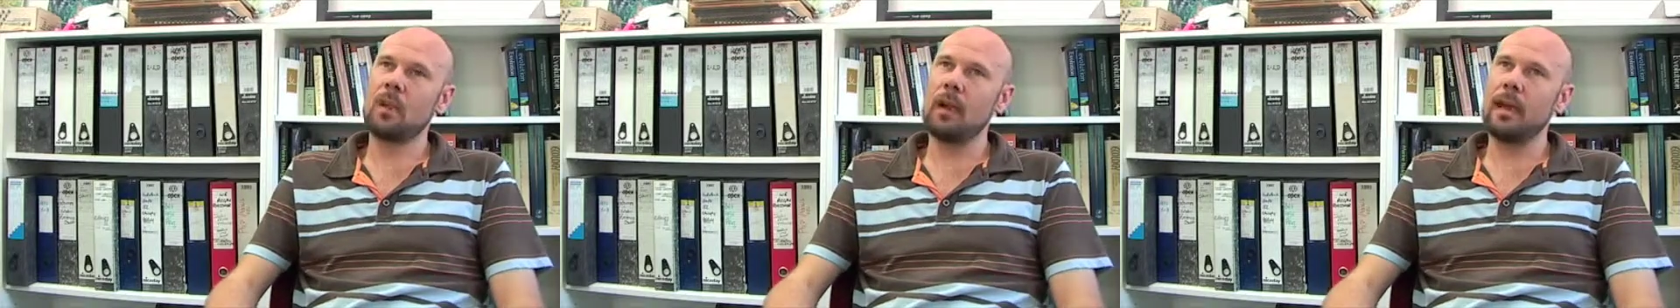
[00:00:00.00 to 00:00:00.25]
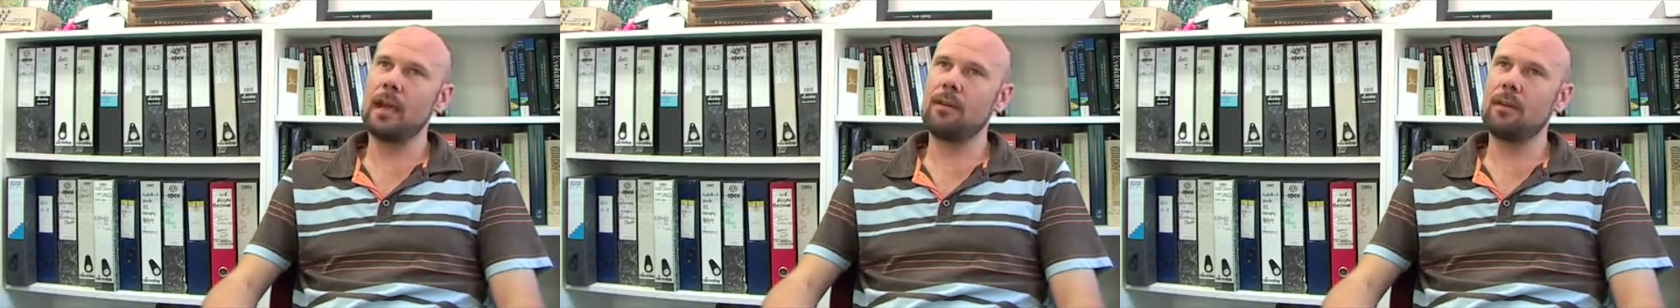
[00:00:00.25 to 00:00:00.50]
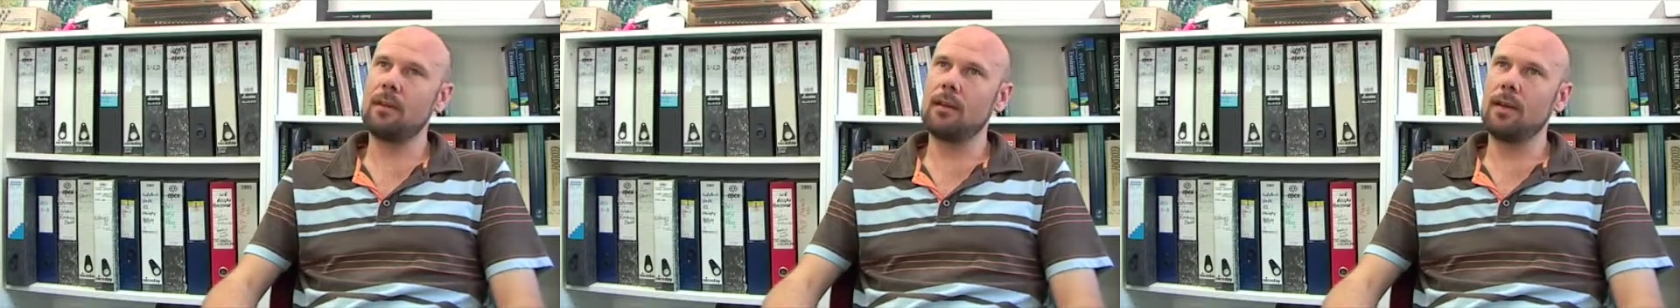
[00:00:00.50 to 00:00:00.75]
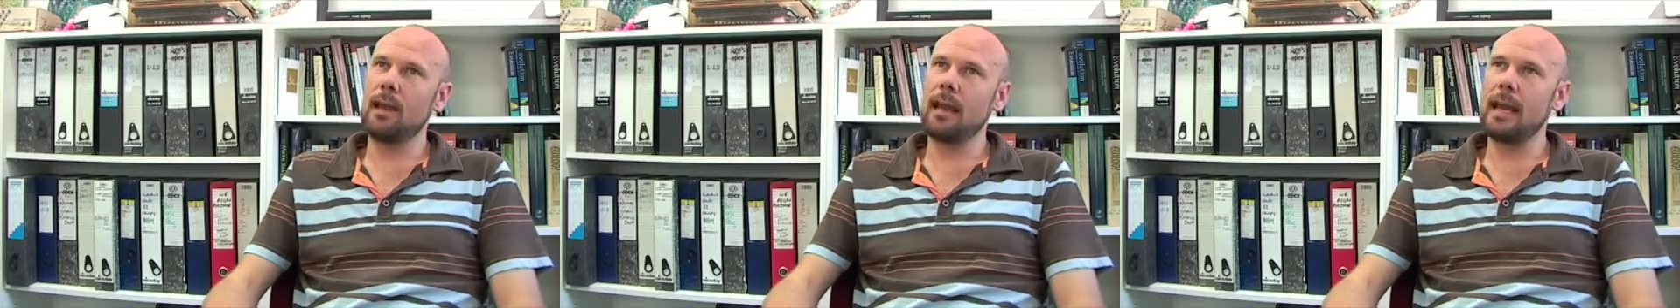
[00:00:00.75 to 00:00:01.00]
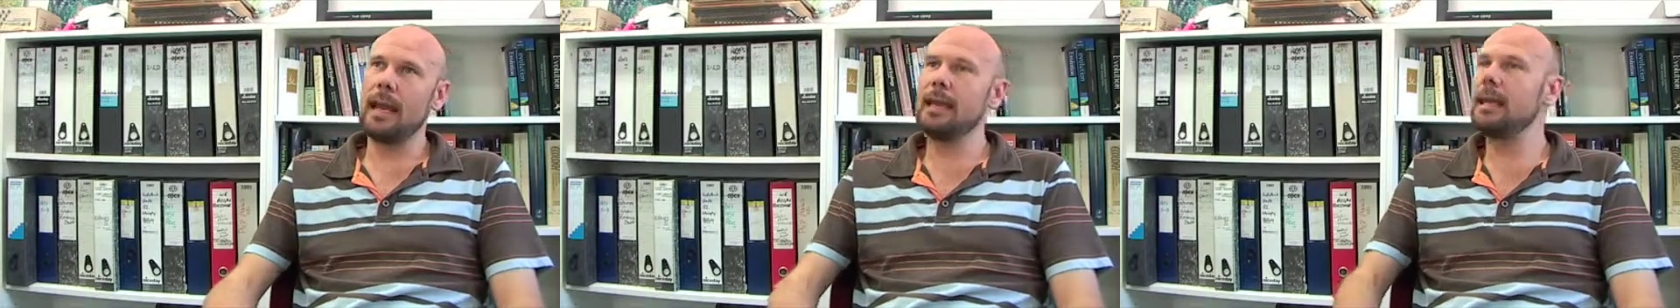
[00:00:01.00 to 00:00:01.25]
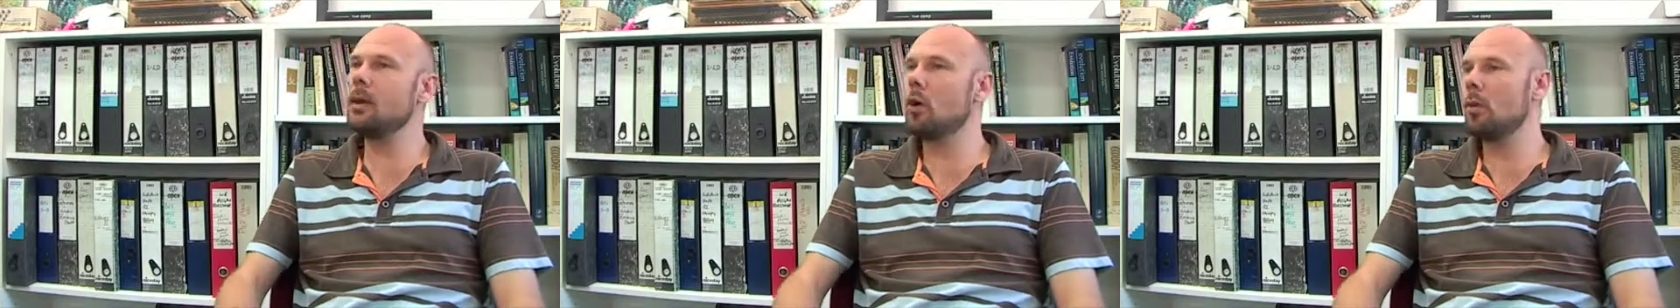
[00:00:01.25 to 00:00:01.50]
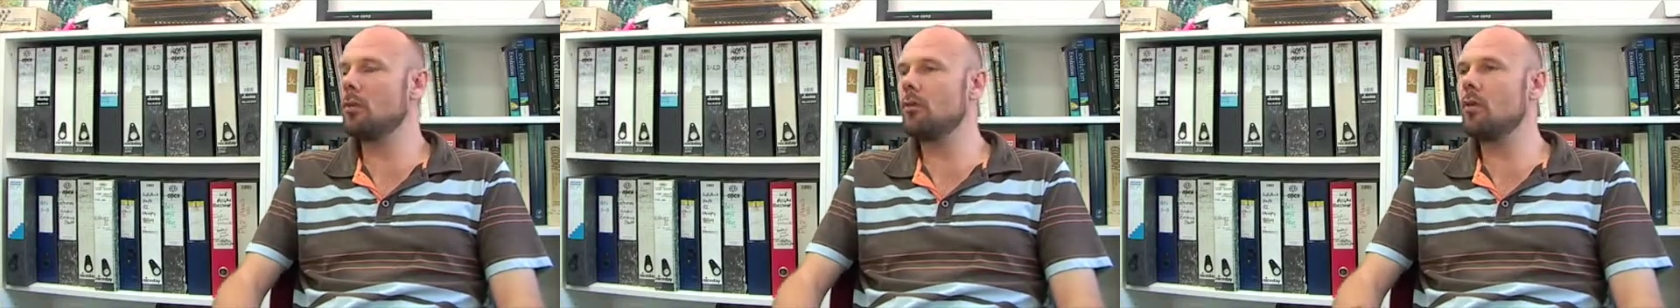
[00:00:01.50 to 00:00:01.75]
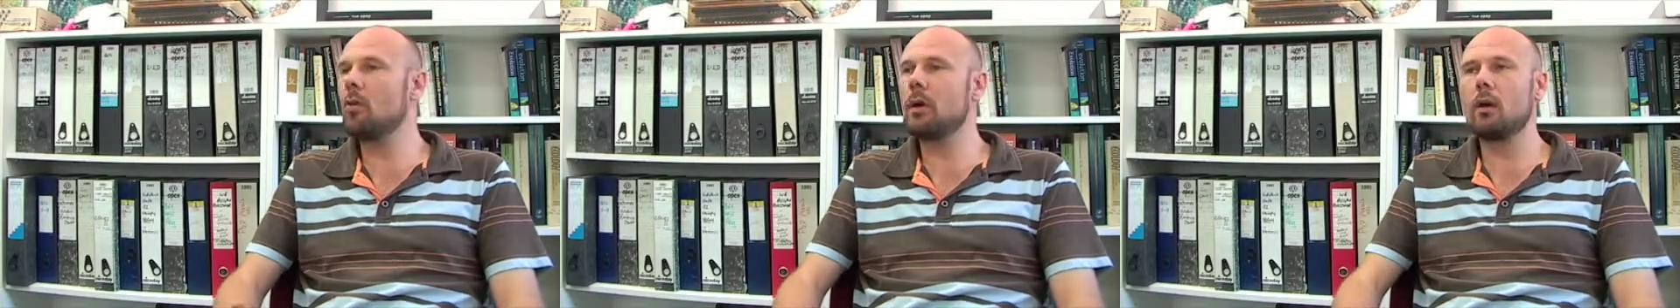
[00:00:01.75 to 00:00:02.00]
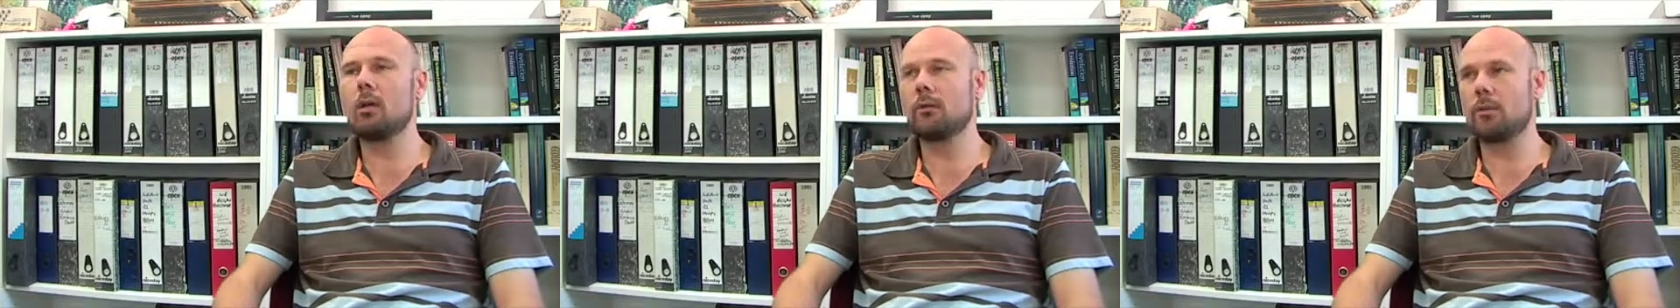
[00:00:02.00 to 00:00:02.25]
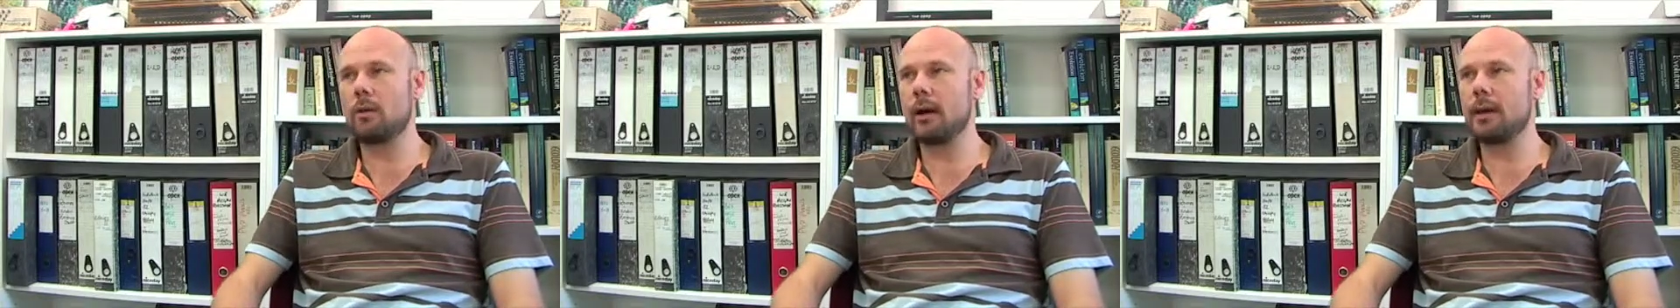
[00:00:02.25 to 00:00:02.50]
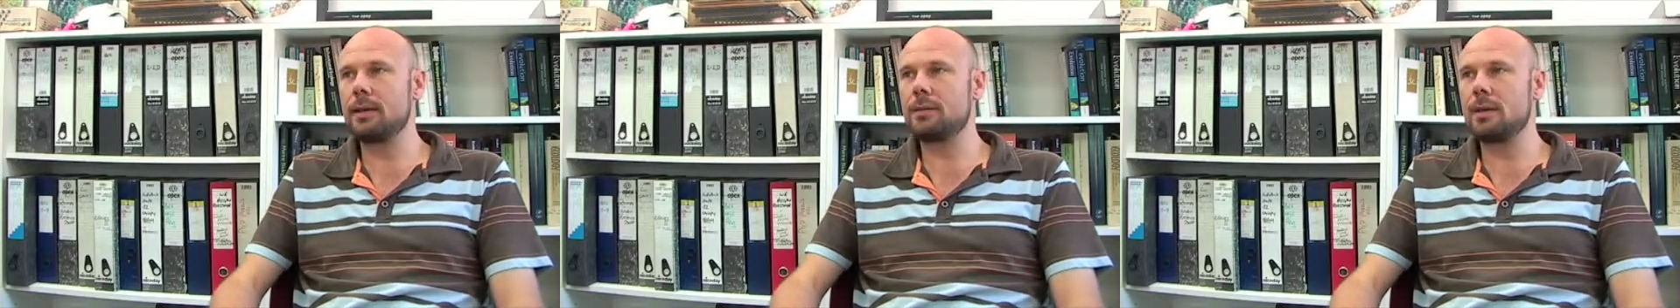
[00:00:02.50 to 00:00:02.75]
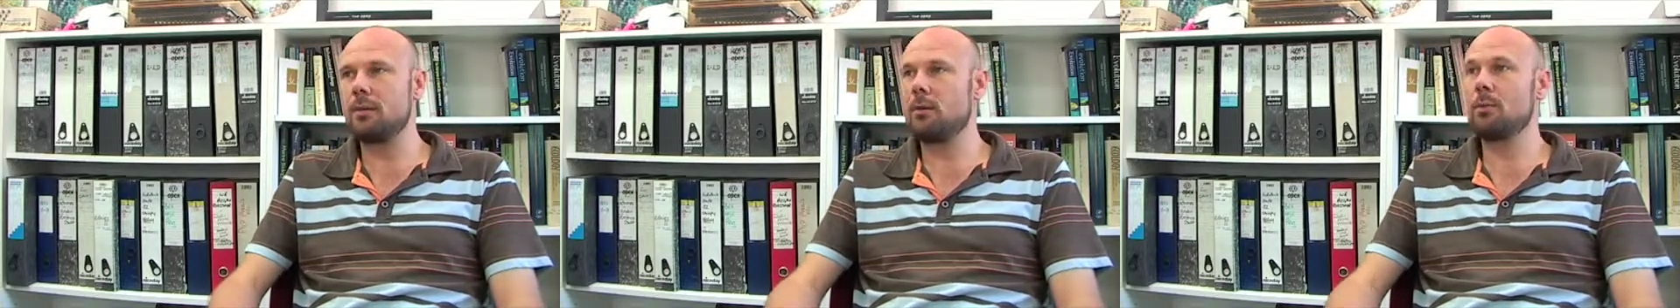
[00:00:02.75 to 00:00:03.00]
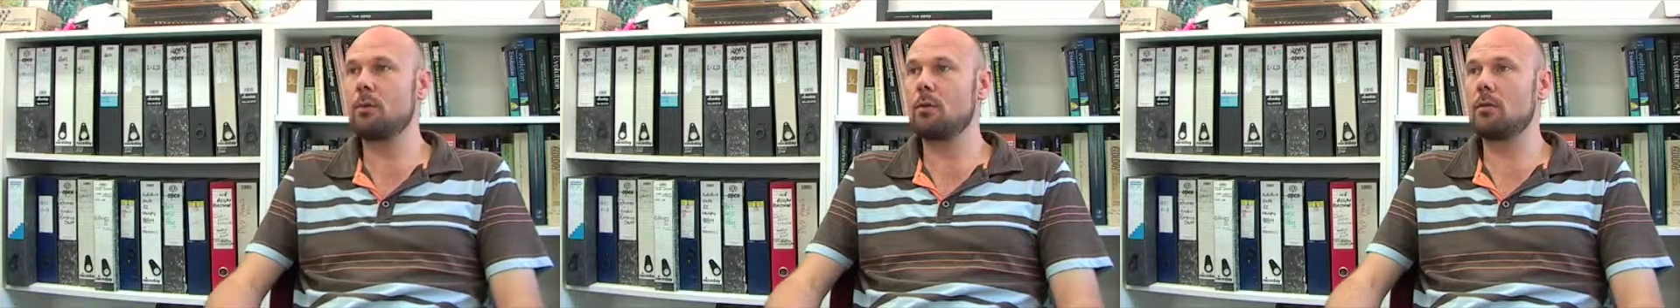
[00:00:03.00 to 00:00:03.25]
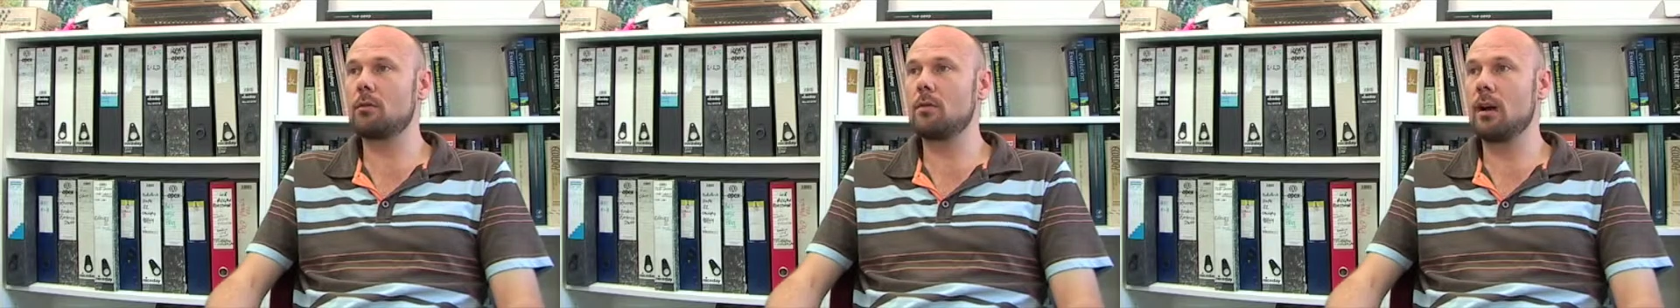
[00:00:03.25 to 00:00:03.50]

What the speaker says: And any herbivore will overgraze if you put